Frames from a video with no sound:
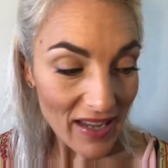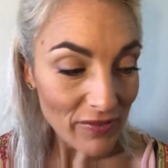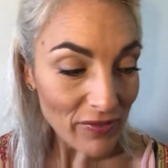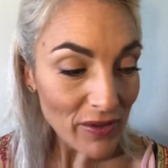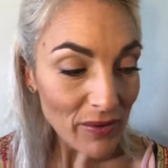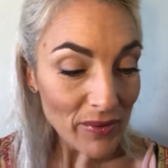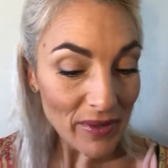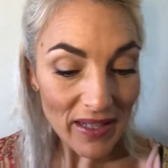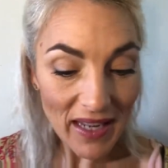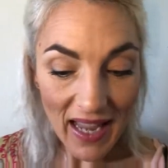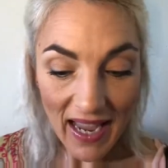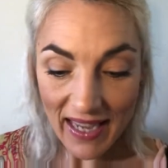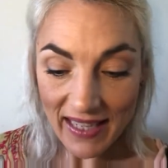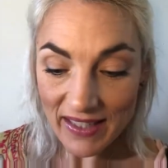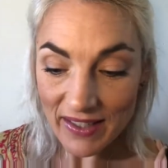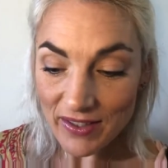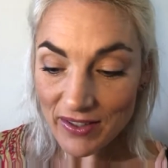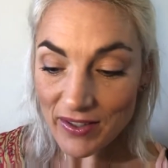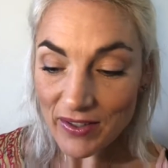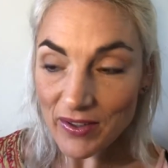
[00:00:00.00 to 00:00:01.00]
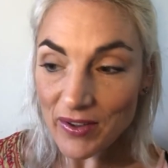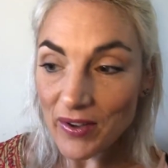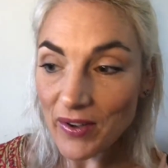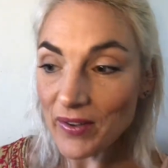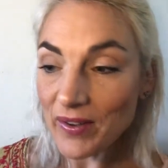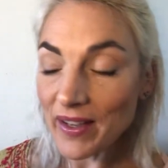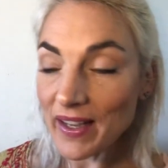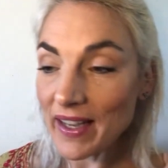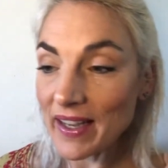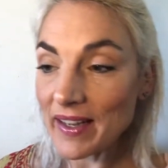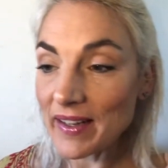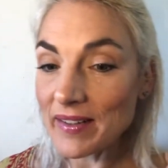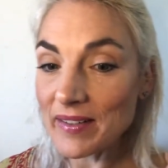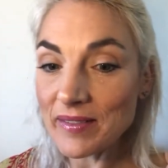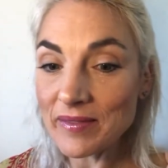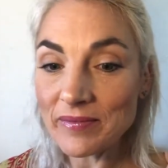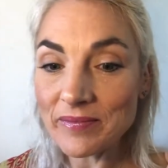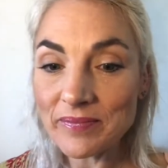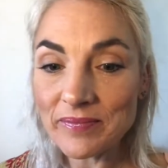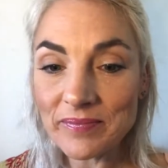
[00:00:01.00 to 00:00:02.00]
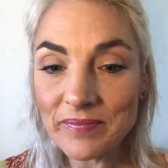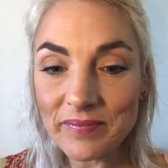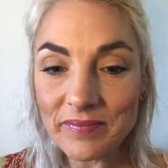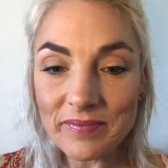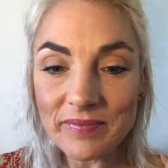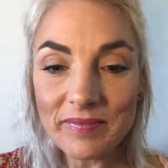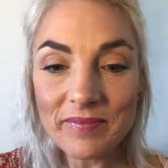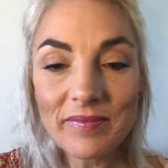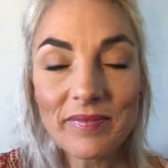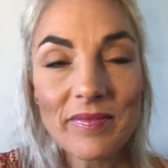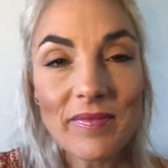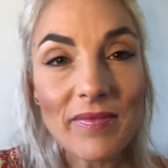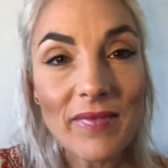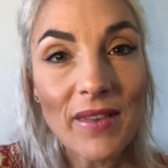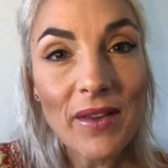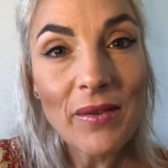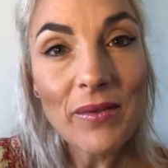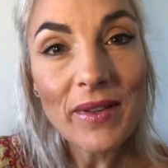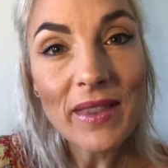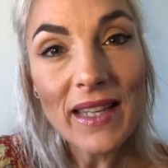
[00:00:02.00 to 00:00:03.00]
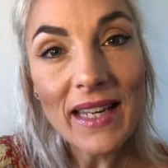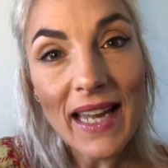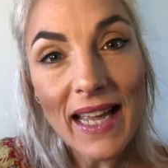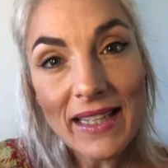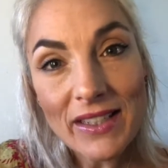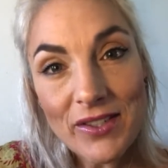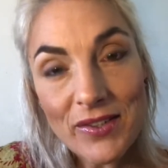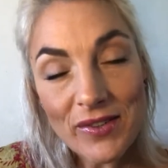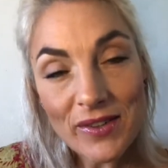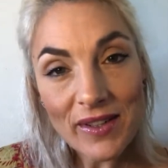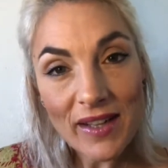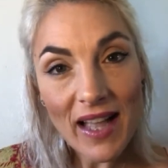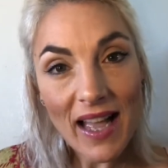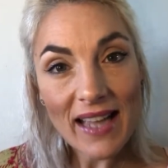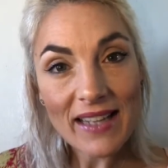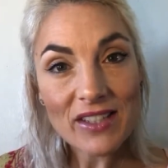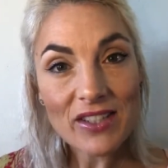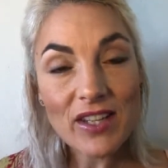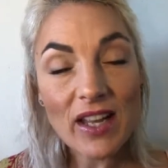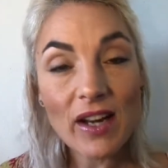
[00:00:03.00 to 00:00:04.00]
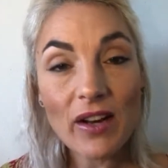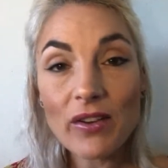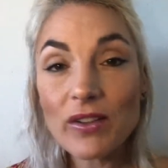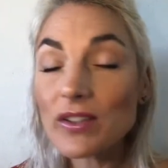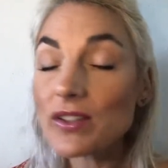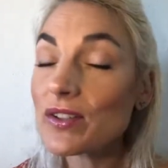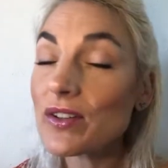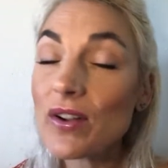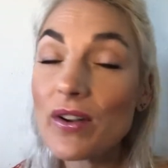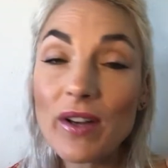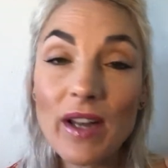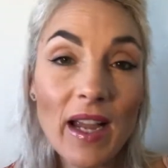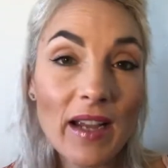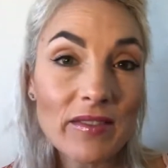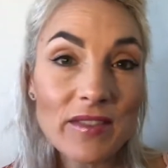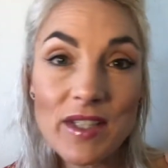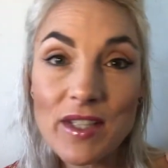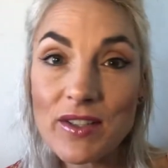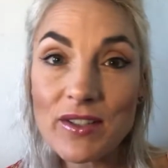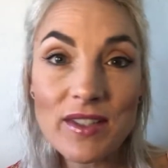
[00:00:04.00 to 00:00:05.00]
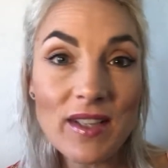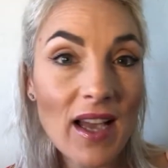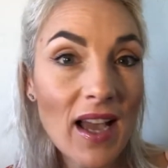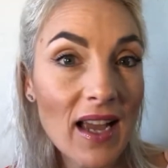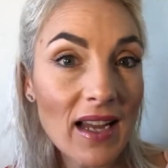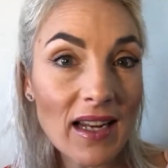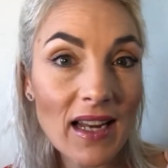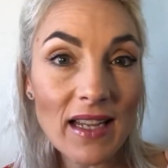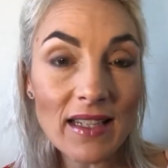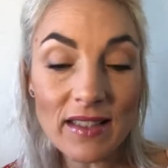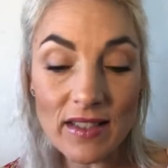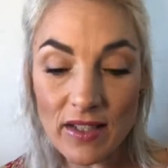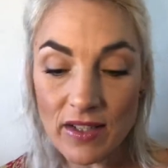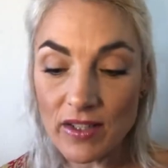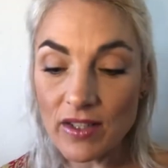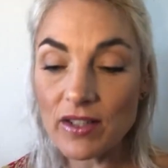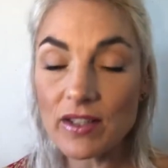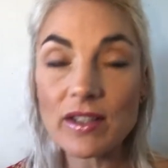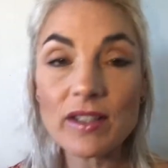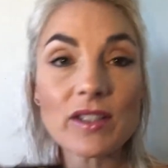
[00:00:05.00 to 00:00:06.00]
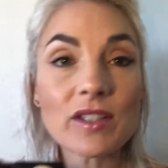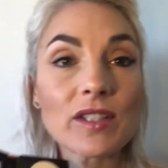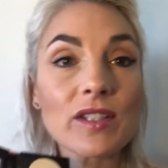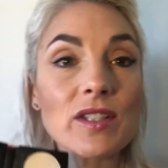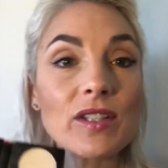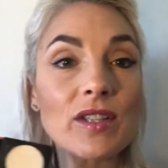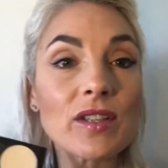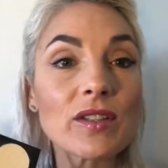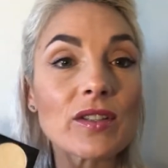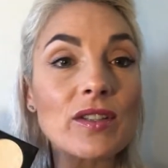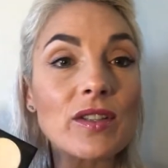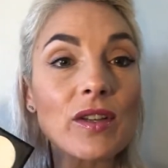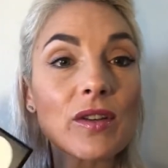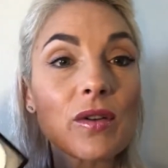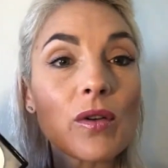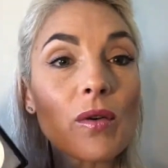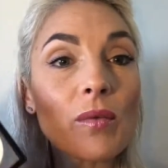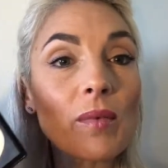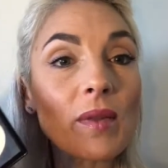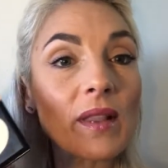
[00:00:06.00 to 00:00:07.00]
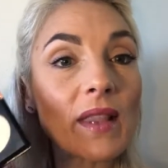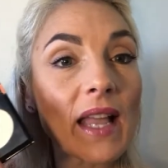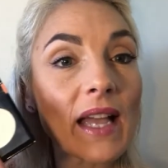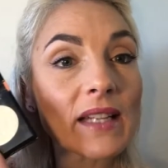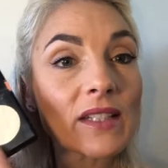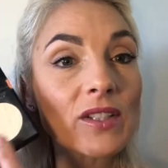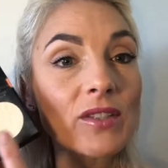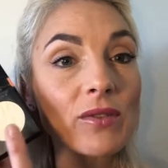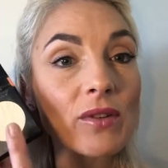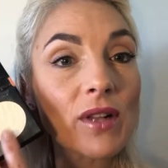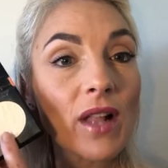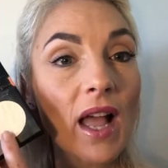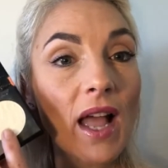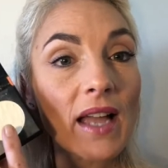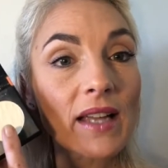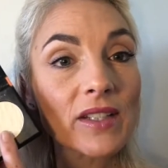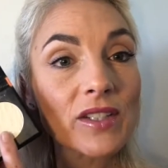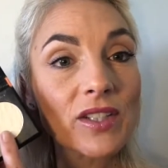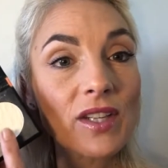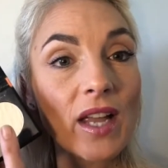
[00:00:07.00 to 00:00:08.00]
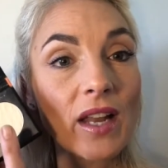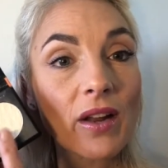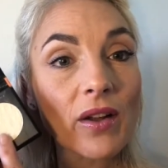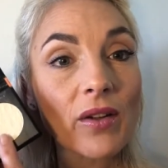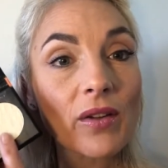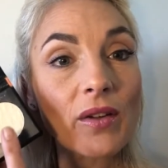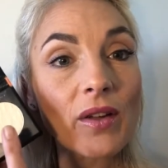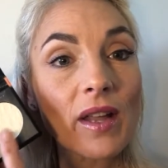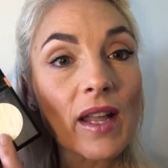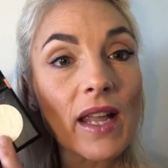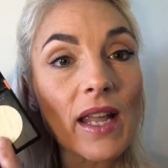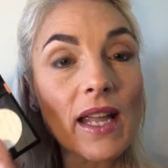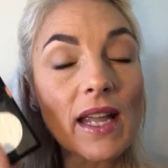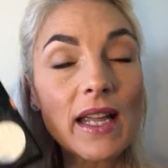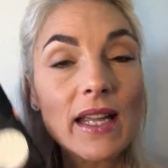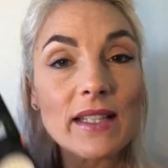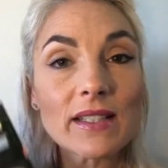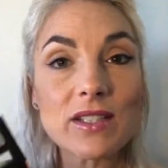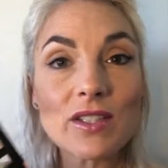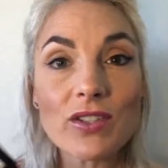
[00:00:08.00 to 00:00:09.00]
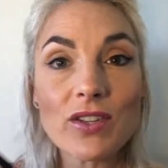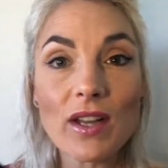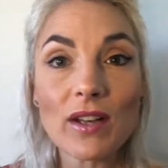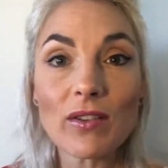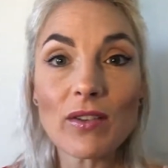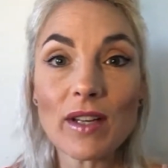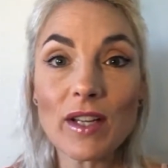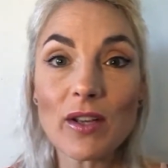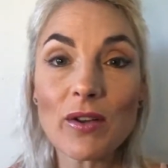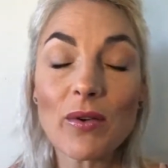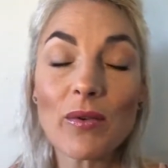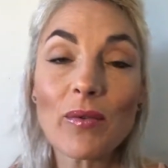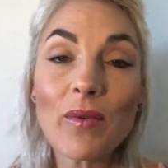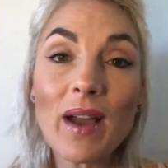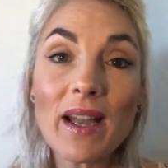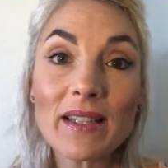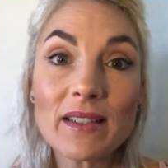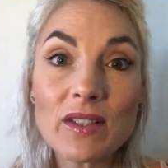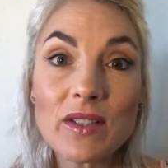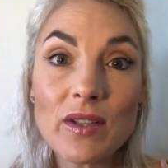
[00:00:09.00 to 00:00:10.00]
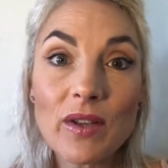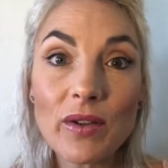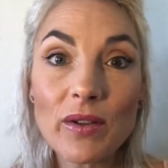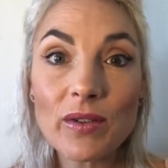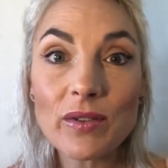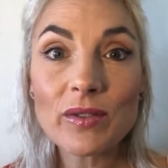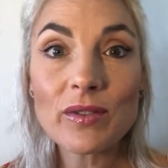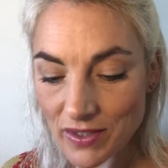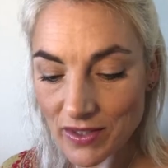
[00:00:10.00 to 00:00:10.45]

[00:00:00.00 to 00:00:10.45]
If you would like, you can go in with a natural eyeshadow. You don't have to use a highlighter. You can just use a normal natural eyeshadow. It's generally your white tone.